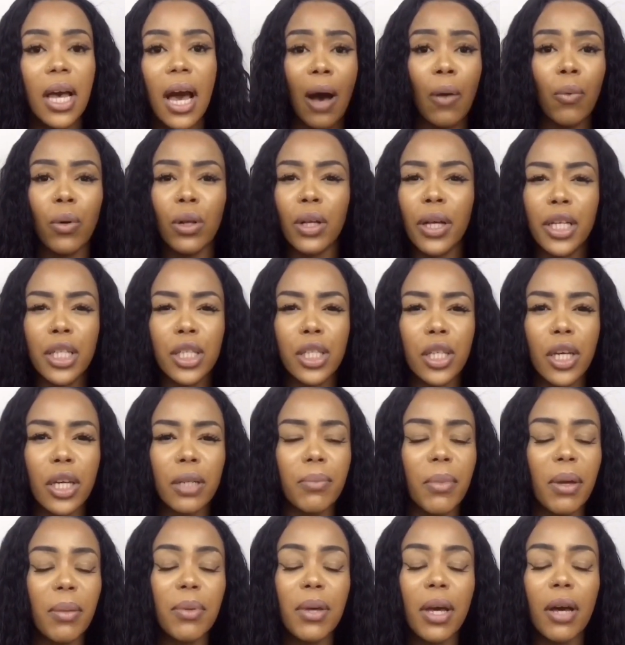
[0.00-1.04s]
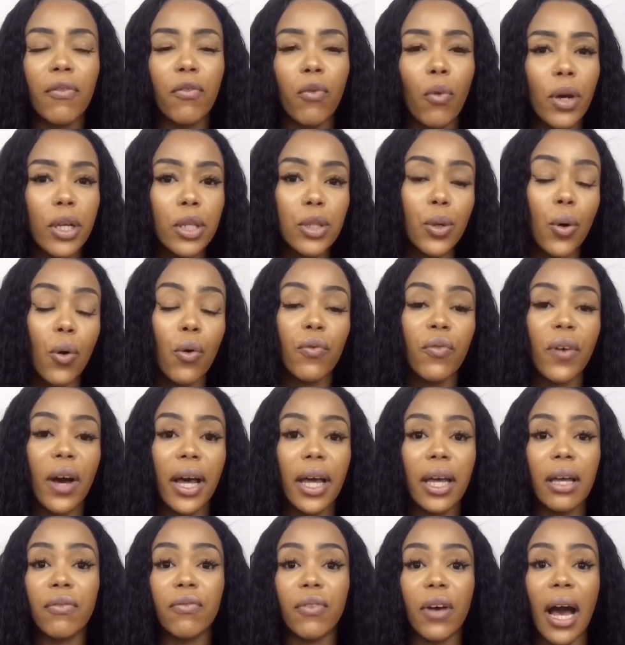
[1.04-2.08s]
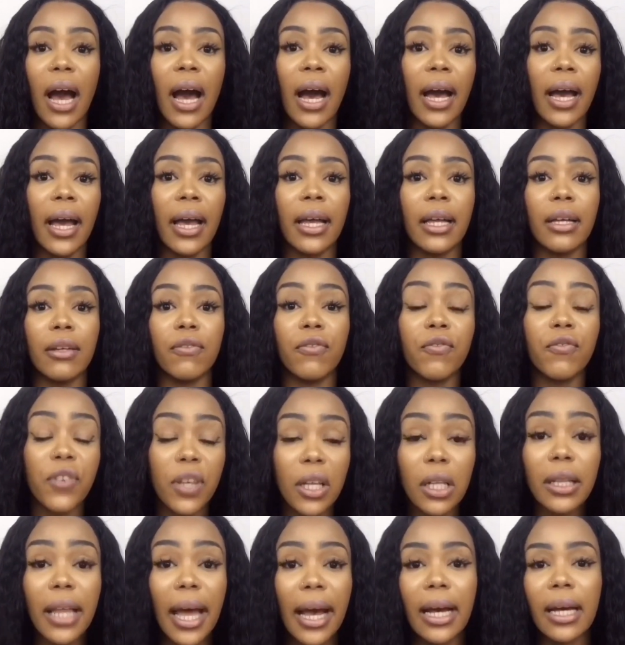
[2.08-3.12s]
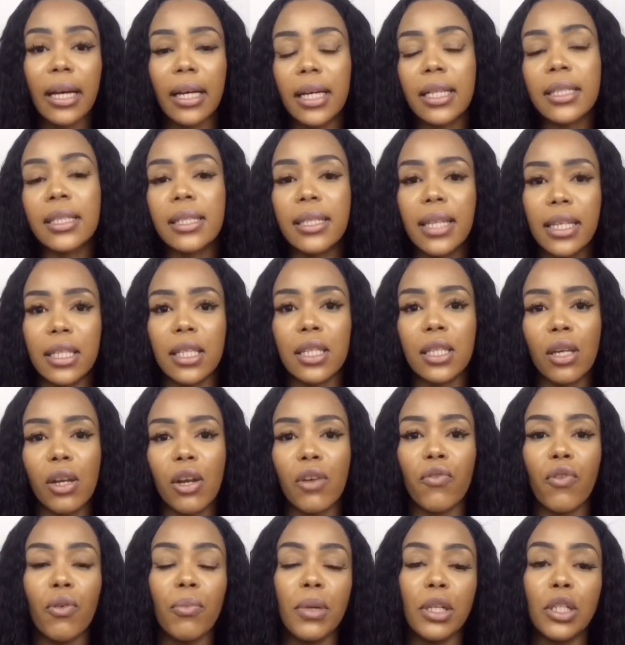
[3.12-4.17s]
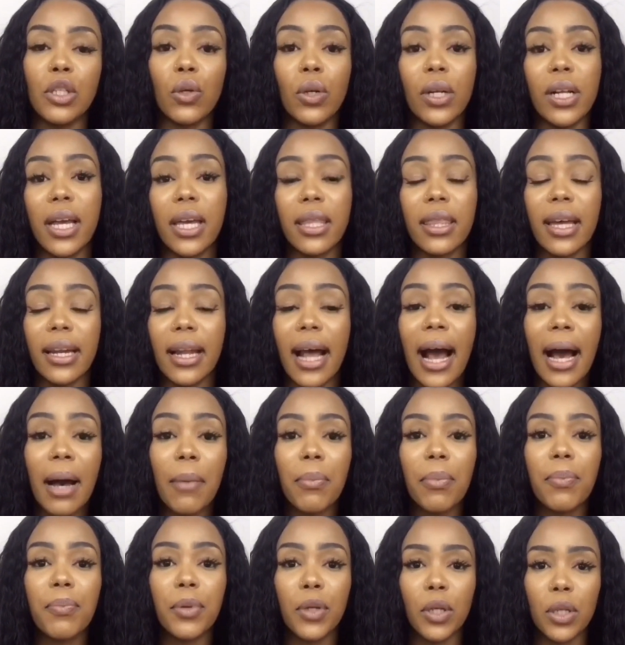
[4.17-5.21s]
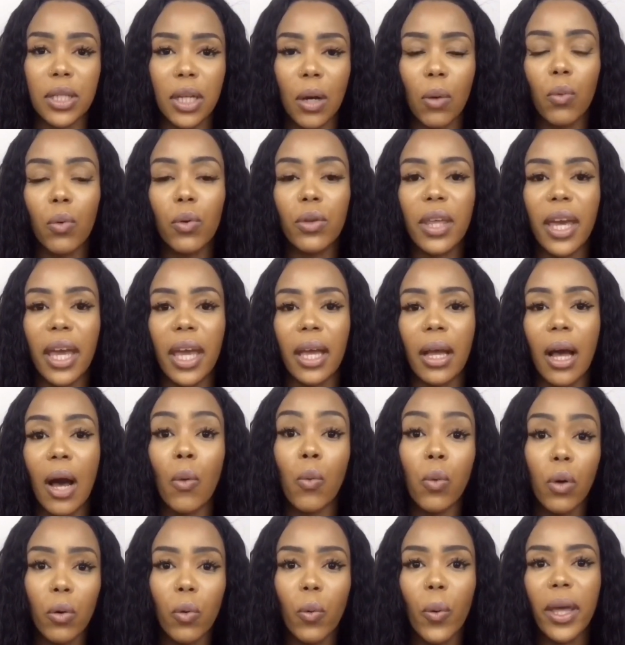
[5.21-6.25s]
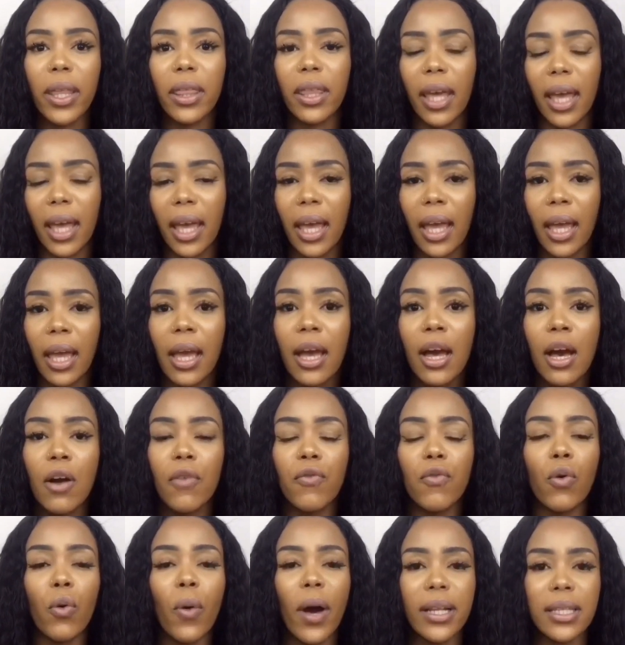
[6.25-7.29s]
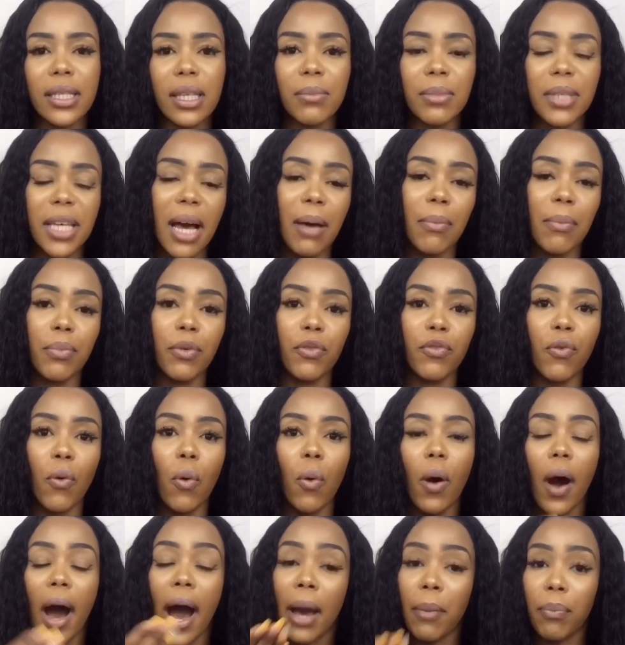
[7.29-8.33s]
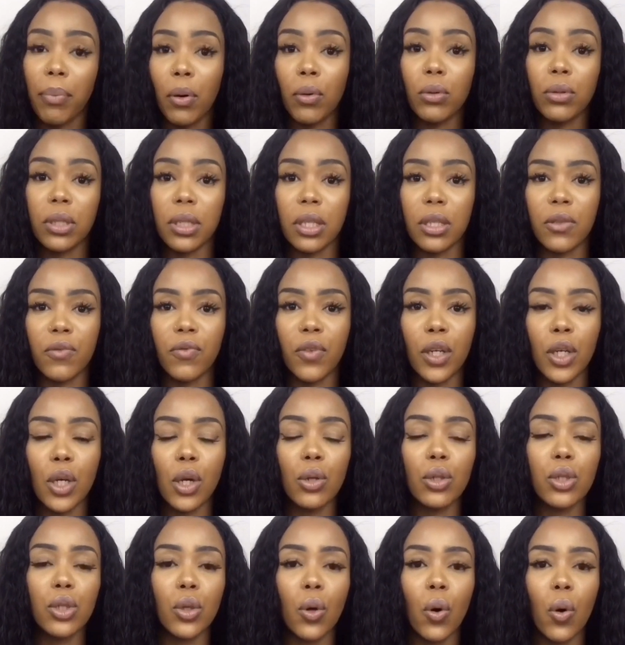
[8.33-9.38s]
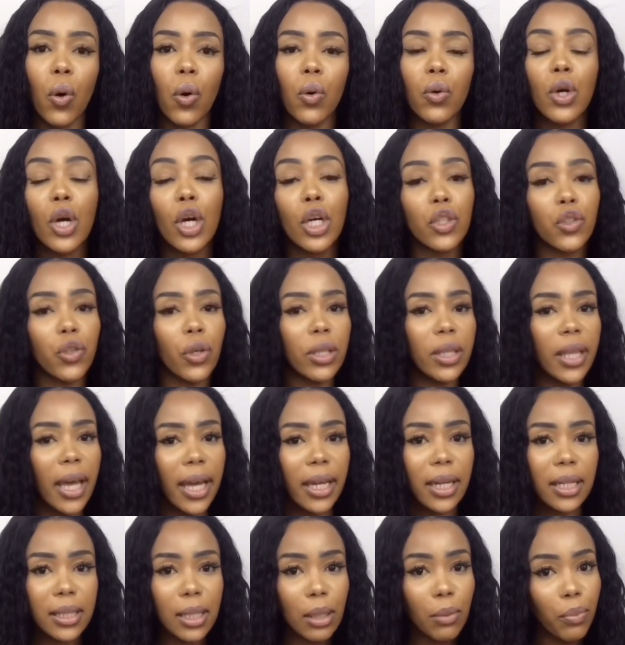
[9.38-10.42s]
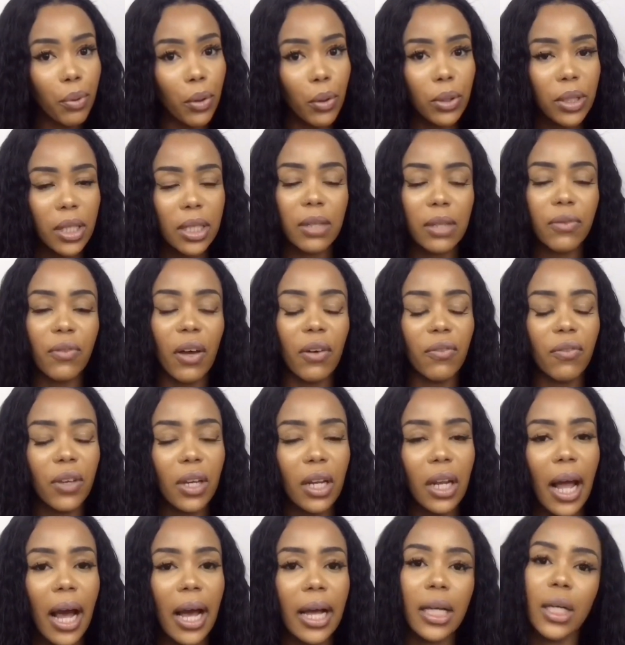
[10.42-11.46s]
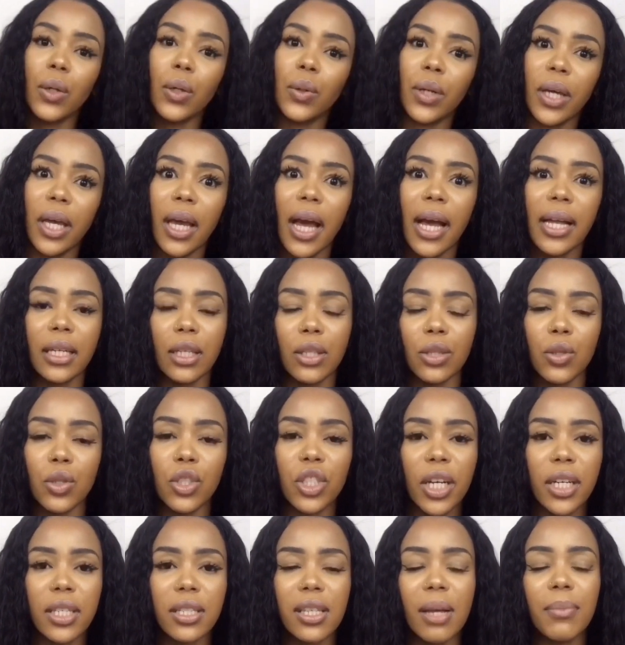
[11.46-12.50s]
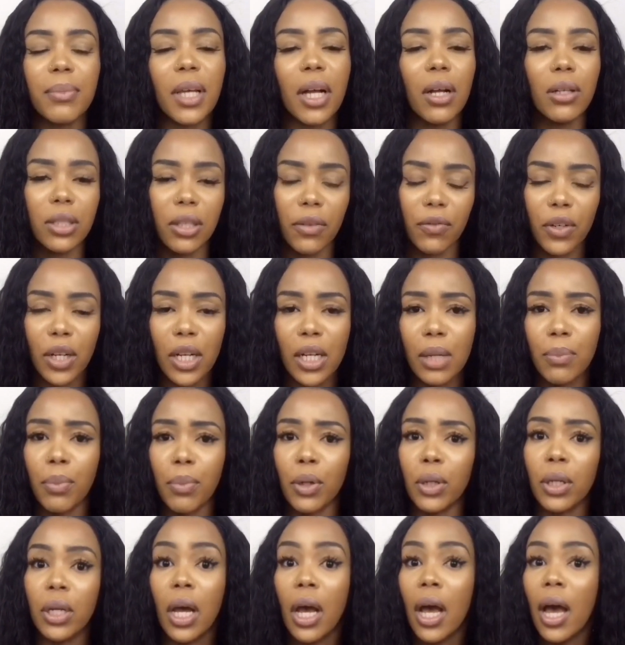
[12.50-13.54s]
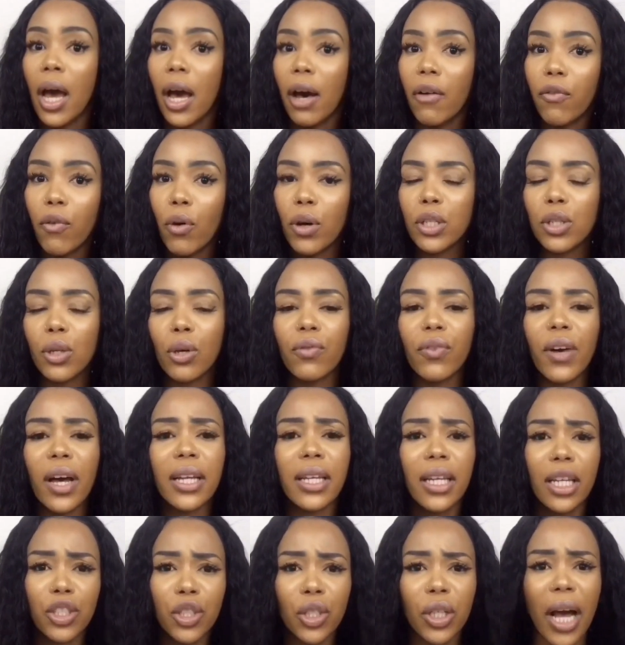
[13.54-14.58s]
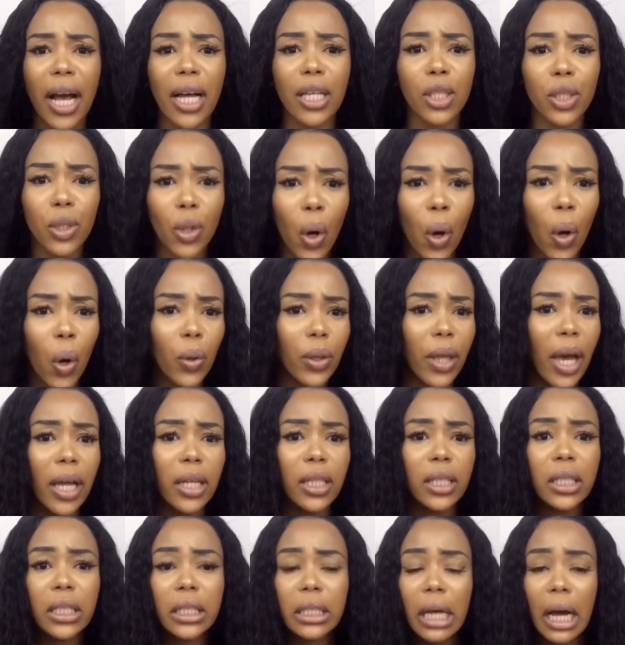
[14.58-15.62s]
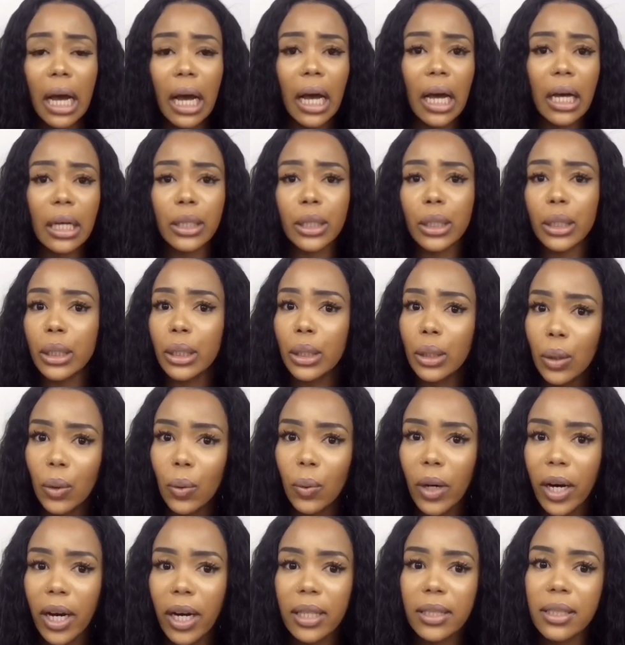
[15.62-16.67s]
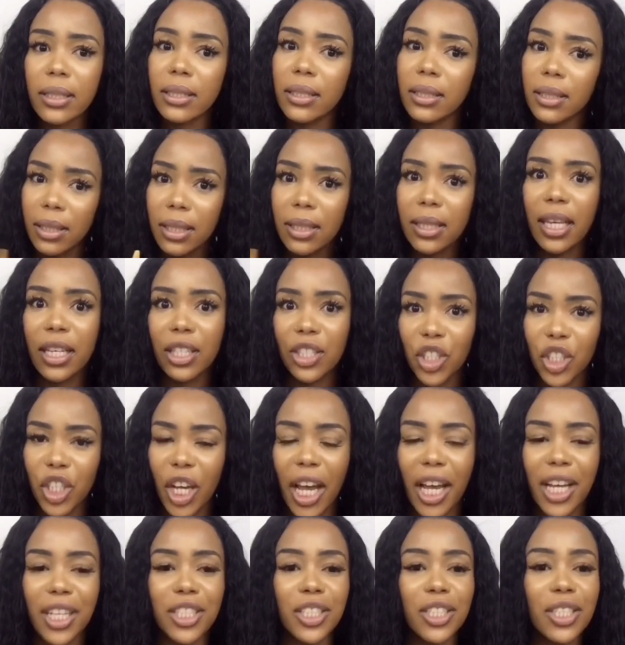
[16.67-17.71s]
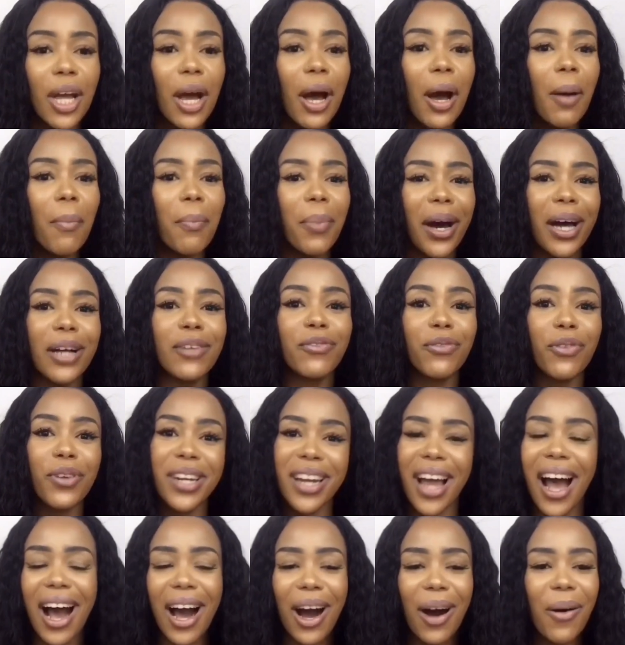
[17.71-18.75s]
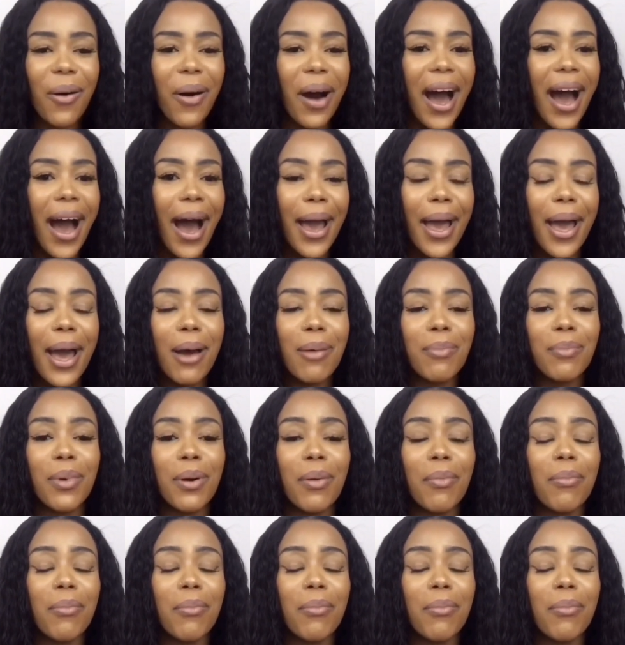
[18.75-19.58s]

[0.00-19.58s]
I will insert maybe a voiceover if I feel like it's necessary for me to clear that up, because I will wear the hair for quite some time before I post this video. So during the editing process, if I feel like, okay, I need to change something, I'll definitely put a voiceover and let you guys know that, nah, you know what, this has changed. But for now, I am